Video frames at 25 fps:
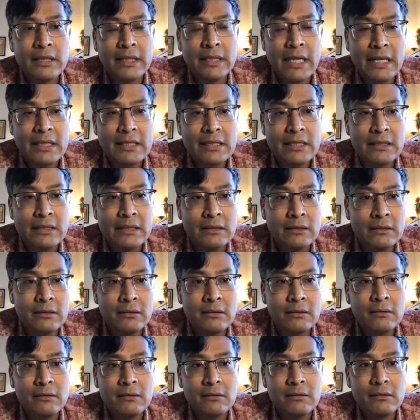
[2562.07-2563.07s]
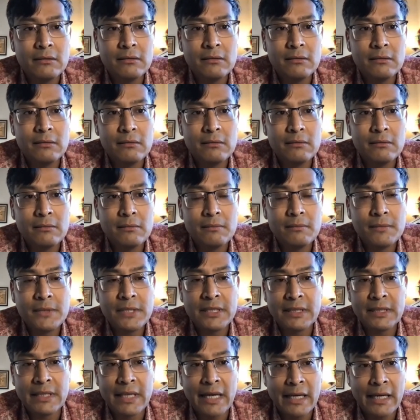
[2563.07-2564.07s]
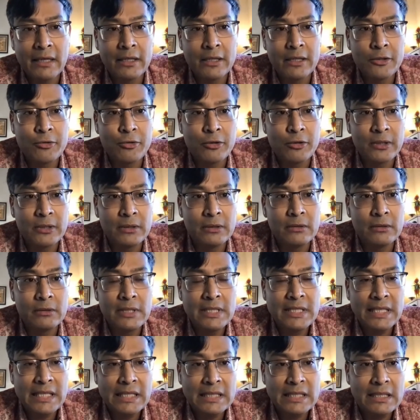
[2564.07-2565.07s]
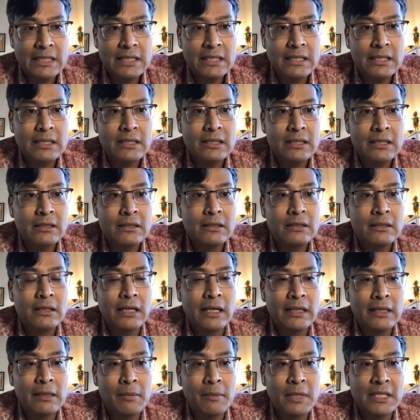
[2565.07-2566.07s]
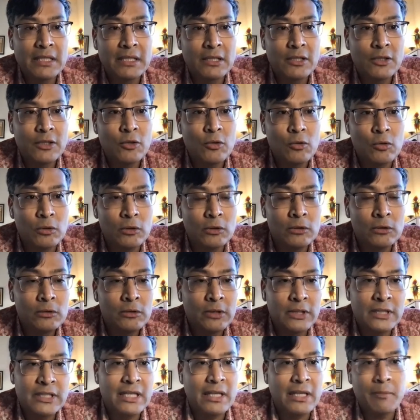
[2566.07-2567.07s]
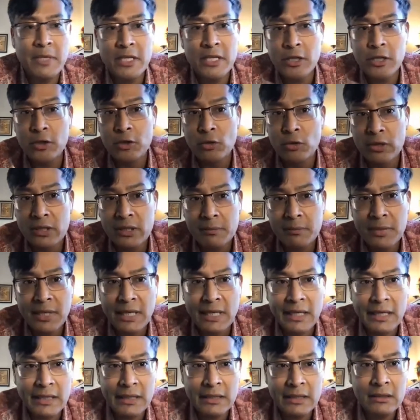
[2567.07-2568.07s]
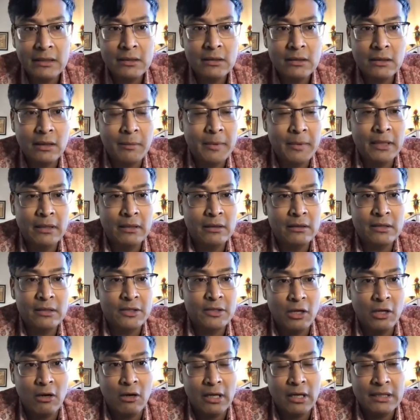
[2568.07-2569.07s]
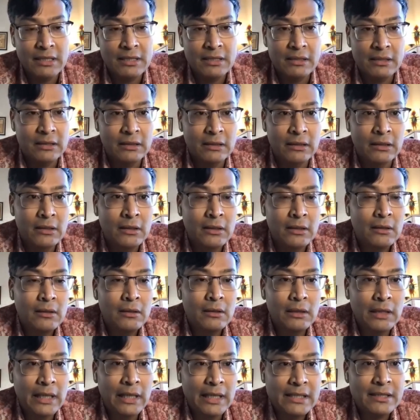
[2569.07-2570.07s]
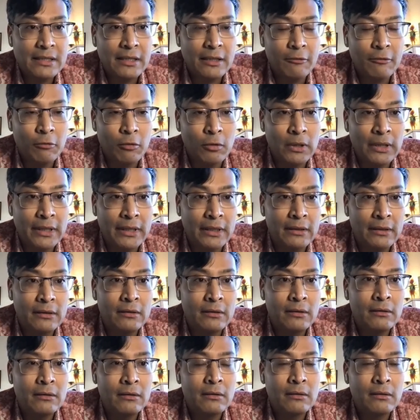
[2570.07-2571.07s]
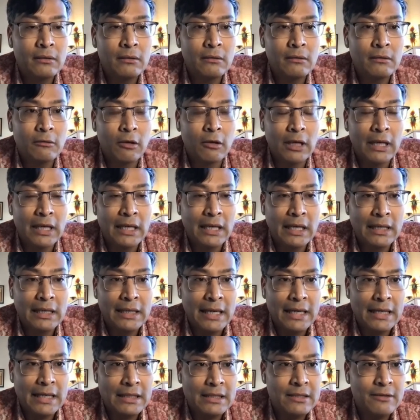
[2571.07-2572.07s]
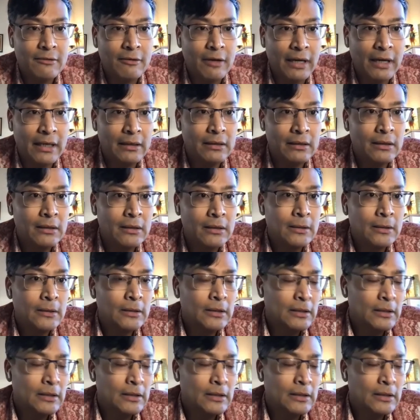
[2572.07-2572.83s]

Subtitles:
To get in to 900 seats. At the business school. Does that mean you don't apply? I mean, because your odds are less than rolling a dice, right?